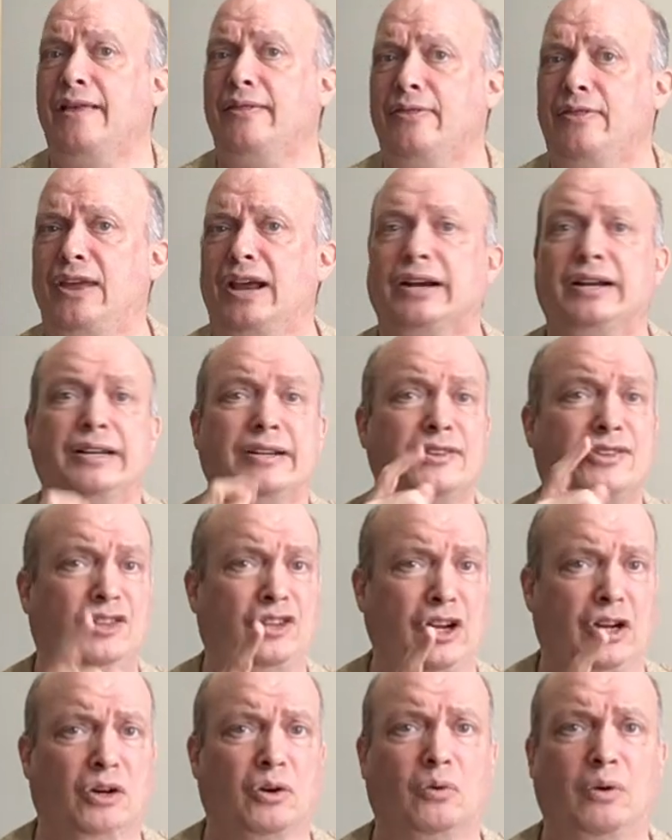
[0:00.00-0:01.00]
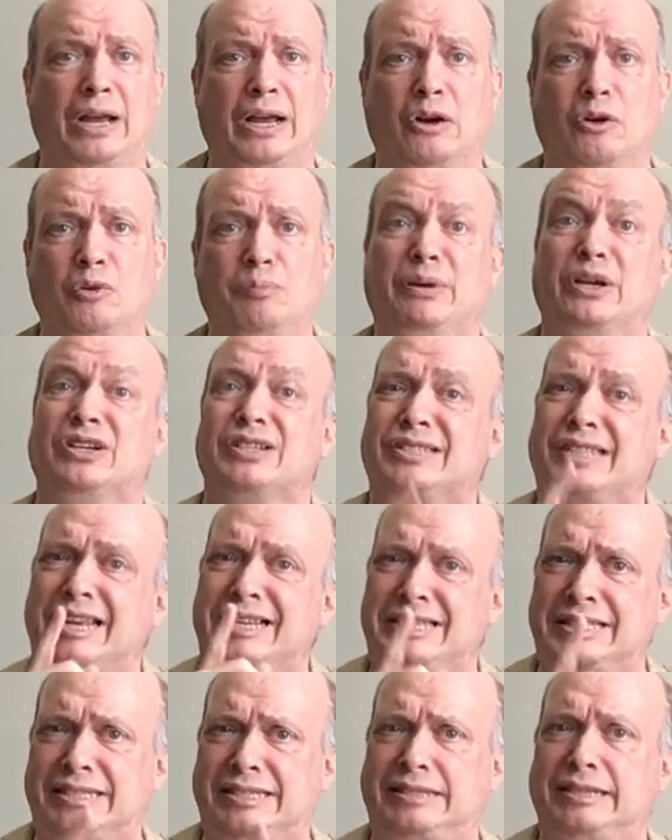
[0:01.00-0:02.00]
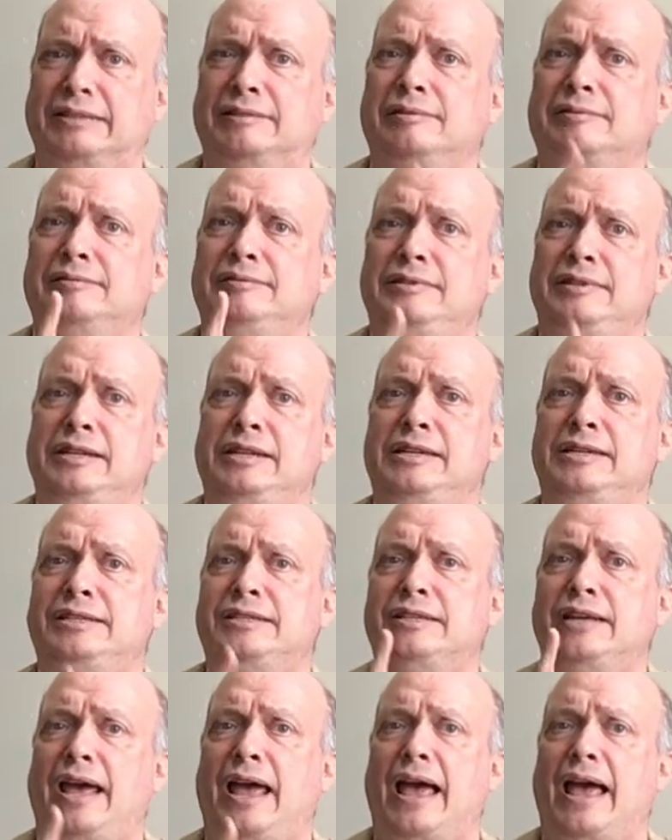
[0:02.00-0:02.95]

they're going to stick around because they still need to